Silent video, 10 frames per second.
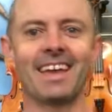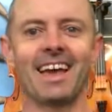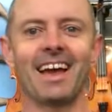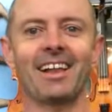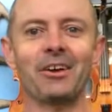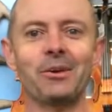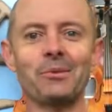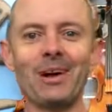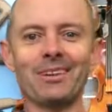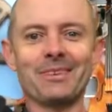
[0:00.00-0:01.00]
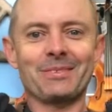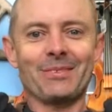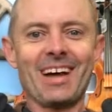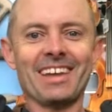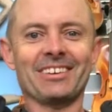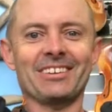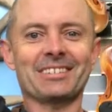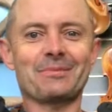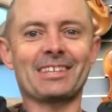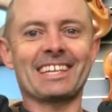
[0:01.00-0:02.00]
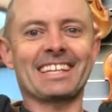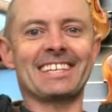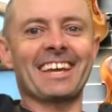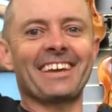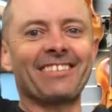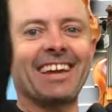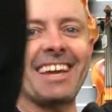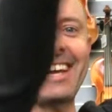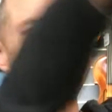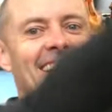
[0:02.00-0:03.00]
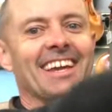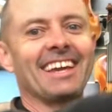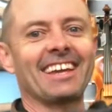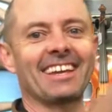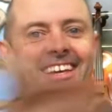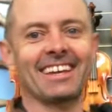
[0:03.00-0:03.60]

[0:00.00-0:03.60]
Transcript: Hello and welcome to White Horse Music TV.